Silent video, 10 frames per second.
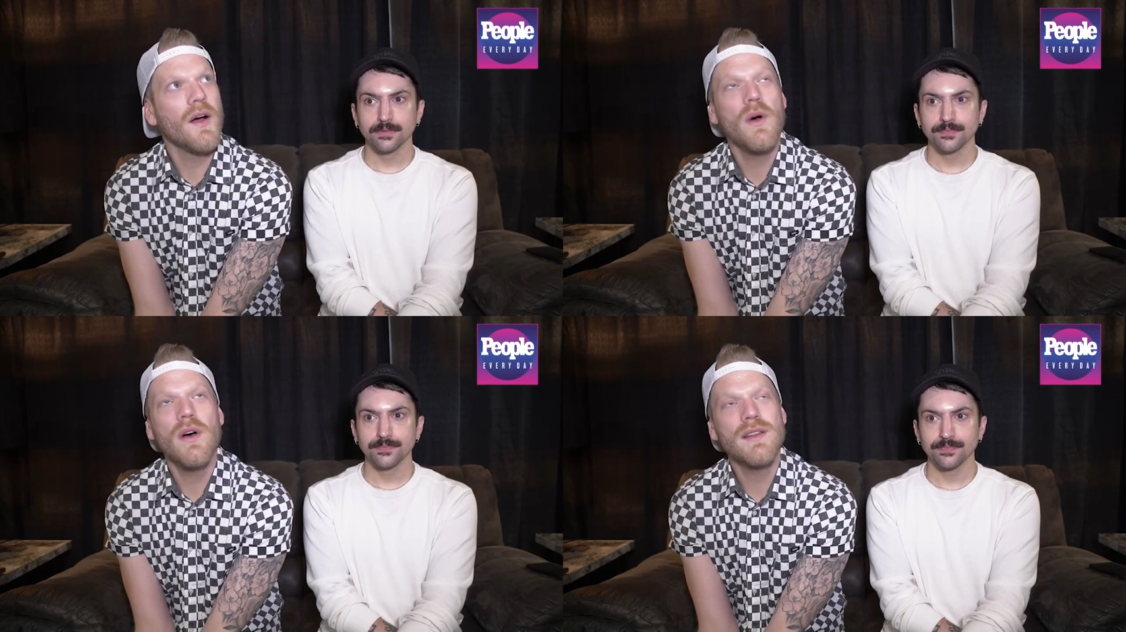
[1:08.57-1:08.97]
Speaker 1: Uh,
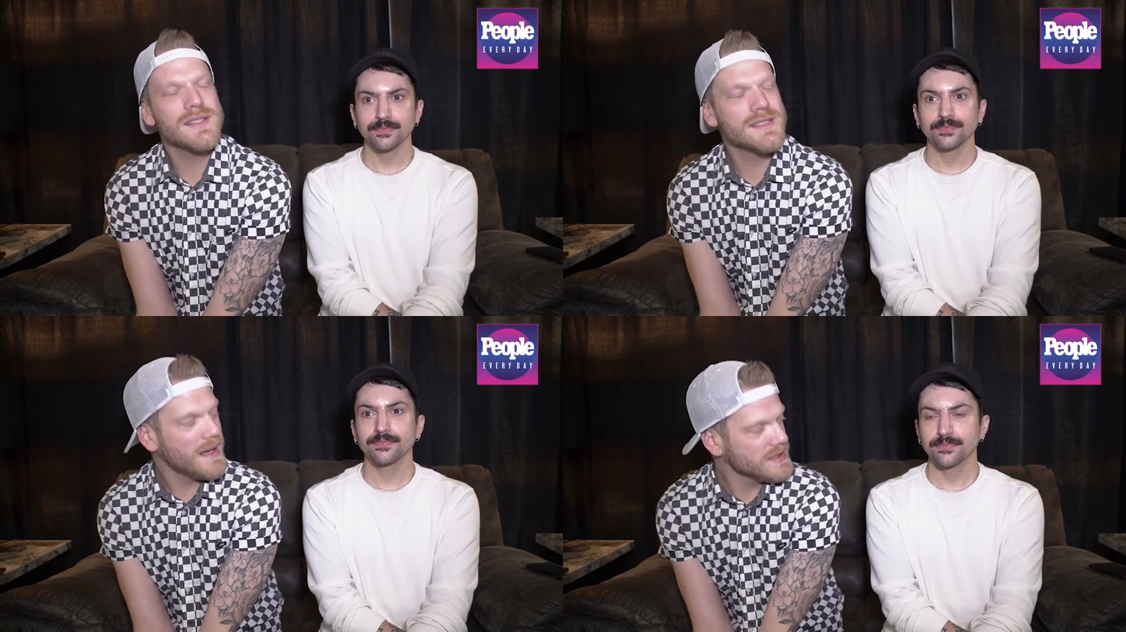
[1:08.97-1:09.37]
well, in the
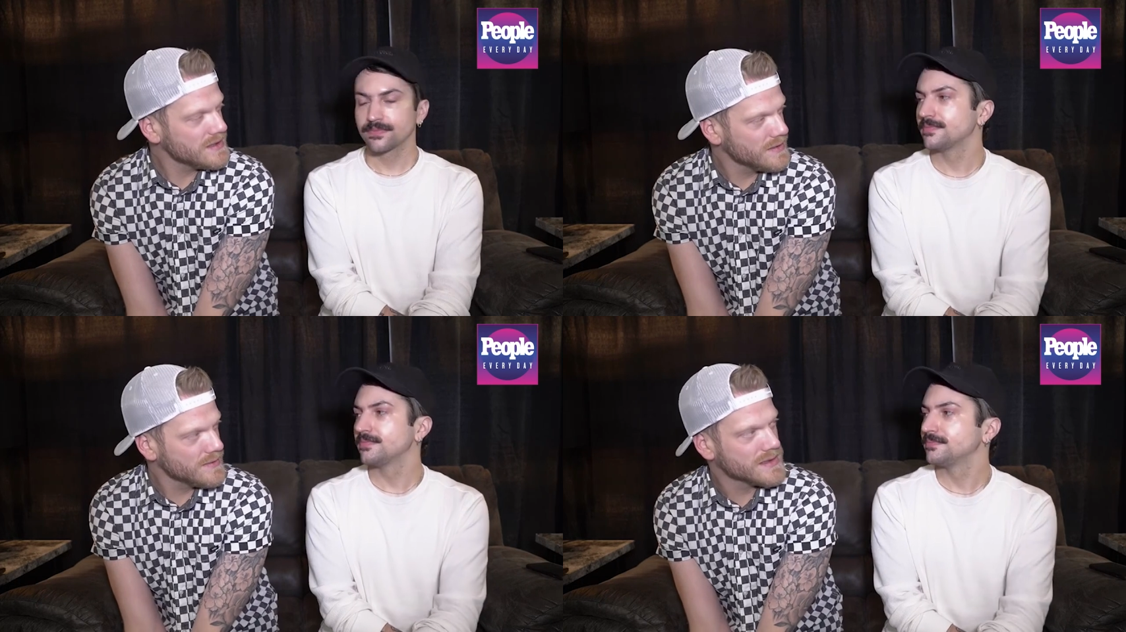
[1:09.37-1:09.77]

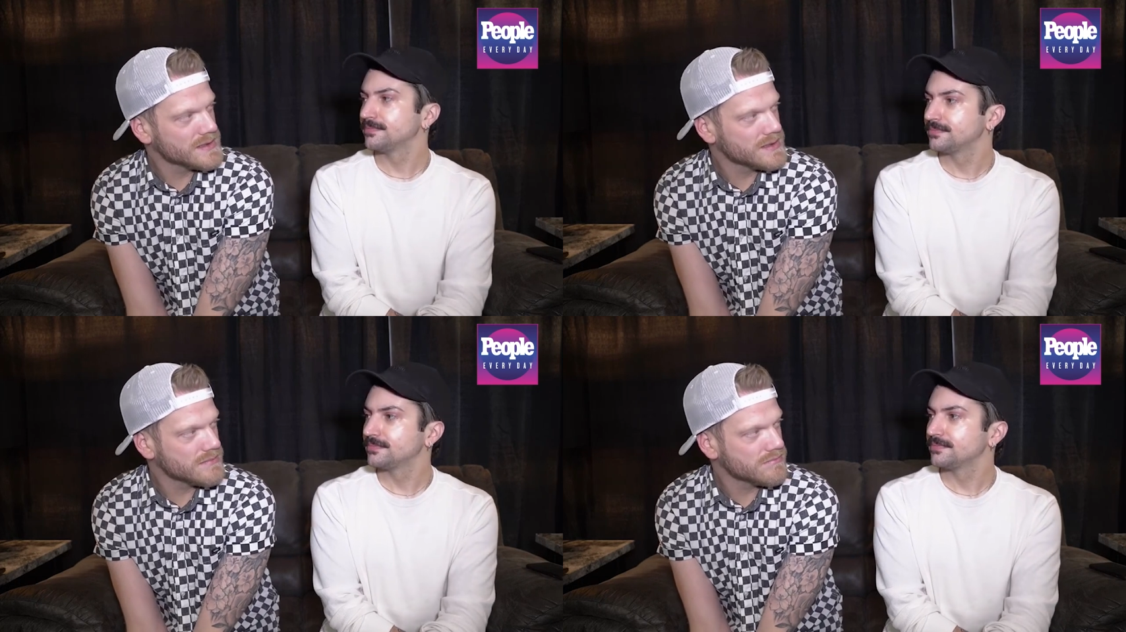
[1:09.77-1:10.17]
special, it
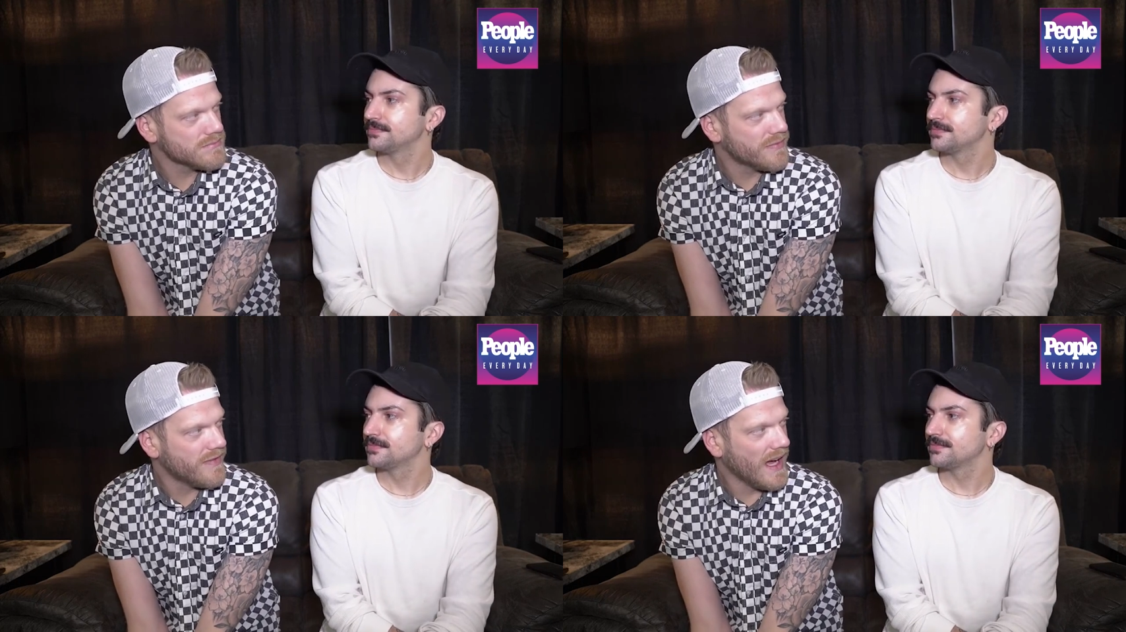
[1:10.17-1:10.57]
was
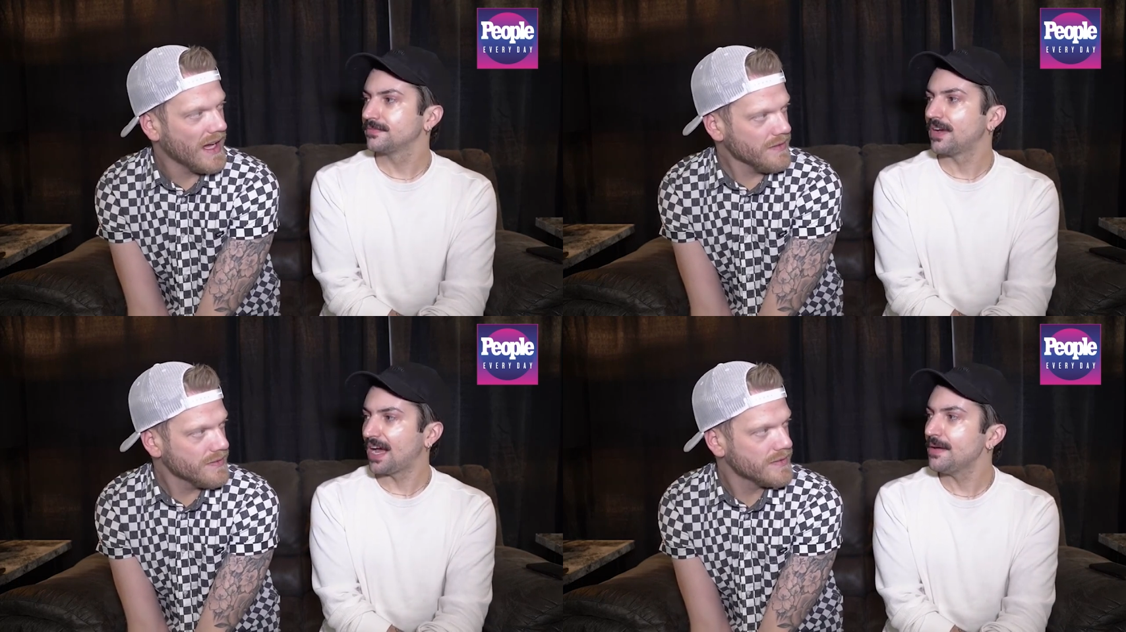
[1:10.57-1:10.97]
five.
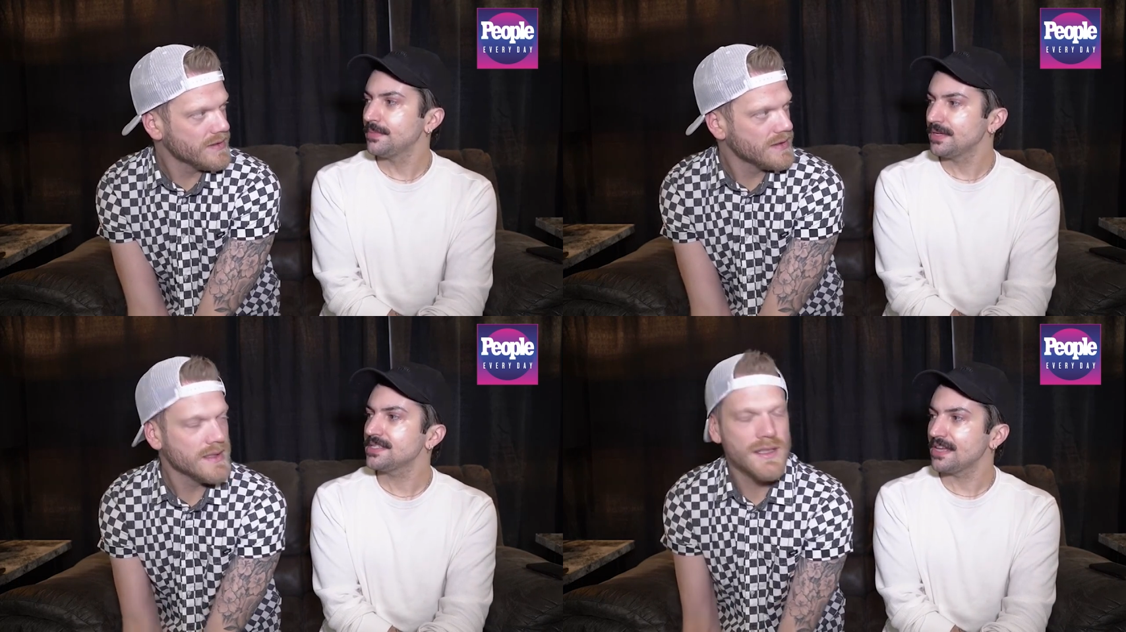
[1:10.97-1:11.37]
Well, I'm
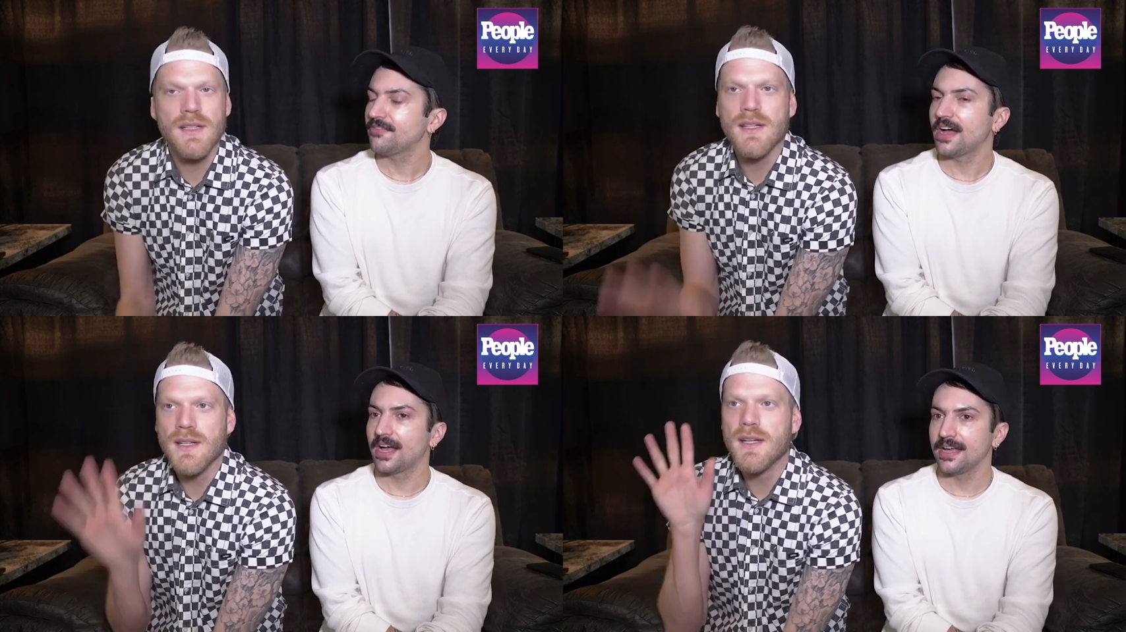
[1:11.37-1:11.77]
going to say
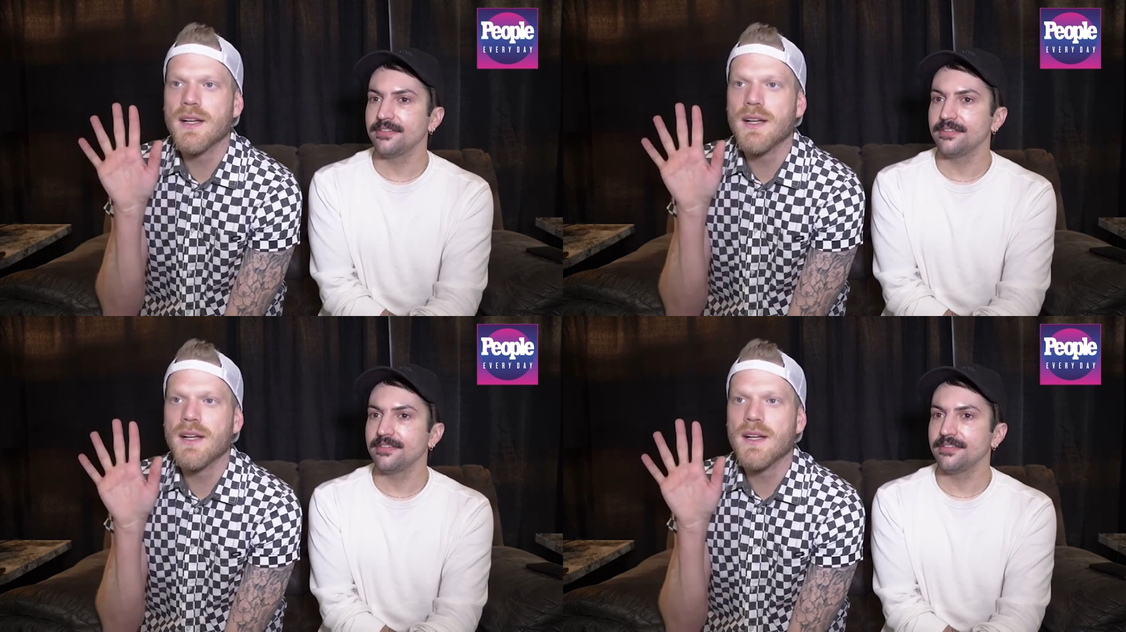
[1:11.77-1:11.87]
five.